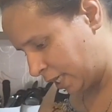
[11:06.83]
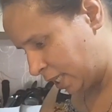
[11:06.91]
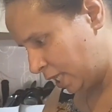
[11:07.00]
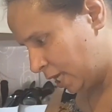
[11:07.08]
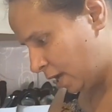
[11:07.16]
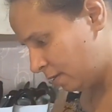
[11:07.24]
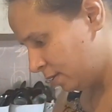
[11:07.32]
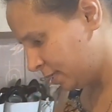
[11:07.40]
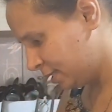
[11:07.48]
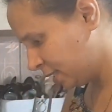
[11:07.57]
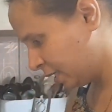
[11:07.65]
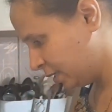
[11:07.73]
and the other
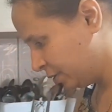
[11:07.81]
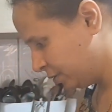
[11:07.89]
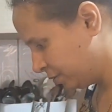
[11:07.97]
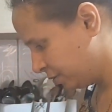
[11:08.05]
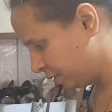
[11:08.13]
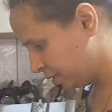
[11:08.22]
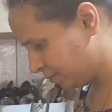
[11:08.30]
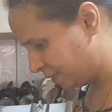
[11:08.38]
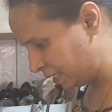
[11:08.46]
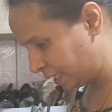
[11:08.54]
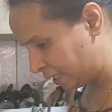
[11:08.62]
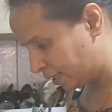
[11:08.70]
is tender coconut,
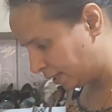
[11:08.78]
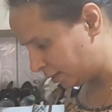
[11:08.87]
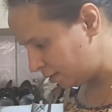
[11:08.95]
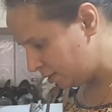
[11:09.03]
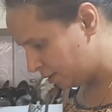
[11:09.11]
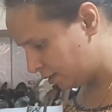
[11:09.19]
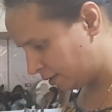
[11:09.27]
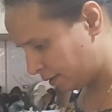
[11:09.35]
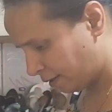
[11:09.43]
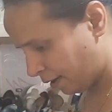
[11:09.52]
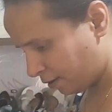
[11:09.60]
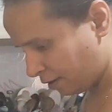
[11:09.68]
malai and
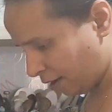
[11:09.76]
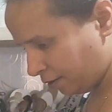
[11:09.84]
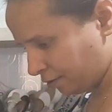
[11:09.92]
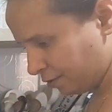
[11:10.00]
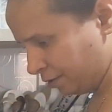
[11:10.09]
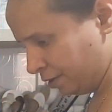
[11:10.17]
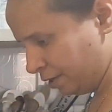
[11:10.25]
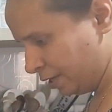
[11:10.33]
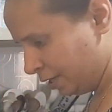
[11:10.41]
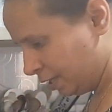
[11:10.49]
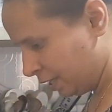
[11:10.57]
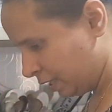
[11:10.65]
agar.
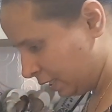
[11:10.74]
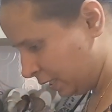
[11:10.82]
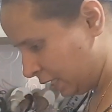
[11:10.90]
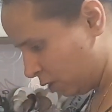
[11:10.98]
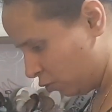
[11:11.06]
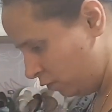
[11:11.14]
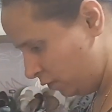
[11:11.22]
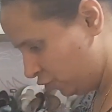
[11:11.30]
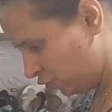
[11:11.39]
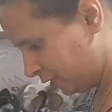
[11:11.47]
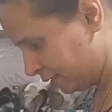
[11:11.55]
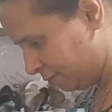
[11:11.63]
Now we
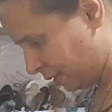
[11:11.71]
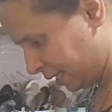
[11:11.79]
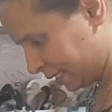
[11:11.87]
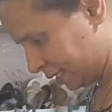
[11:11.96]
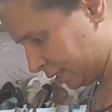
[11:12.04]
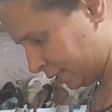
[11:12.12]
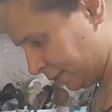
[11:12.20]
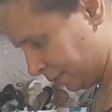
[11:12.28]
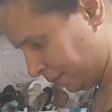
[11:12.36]
just mix it.